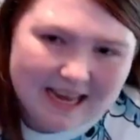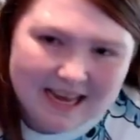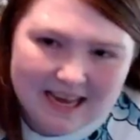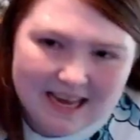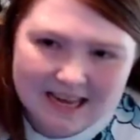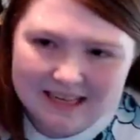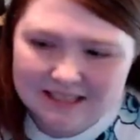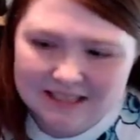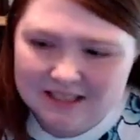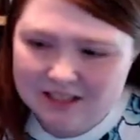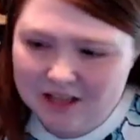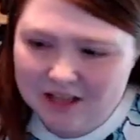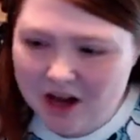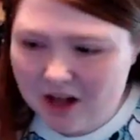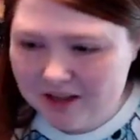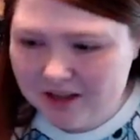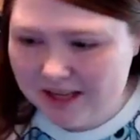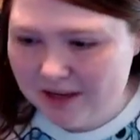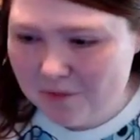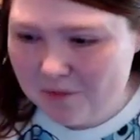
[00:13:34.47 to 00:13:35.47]
and
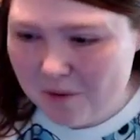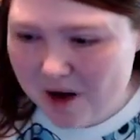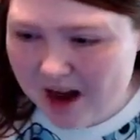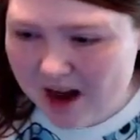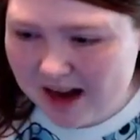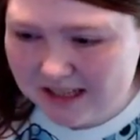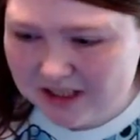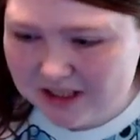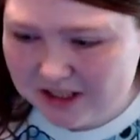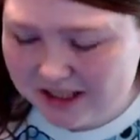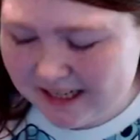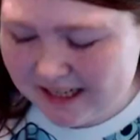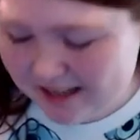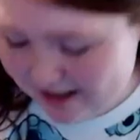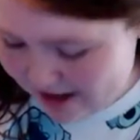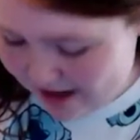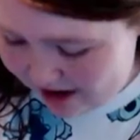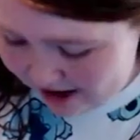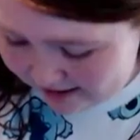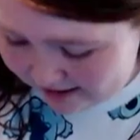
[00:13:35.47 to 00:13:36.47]
y'all can watch
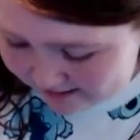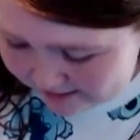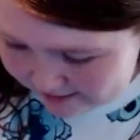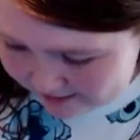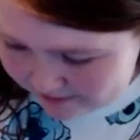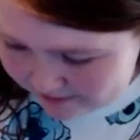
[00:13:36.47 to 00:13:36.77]
along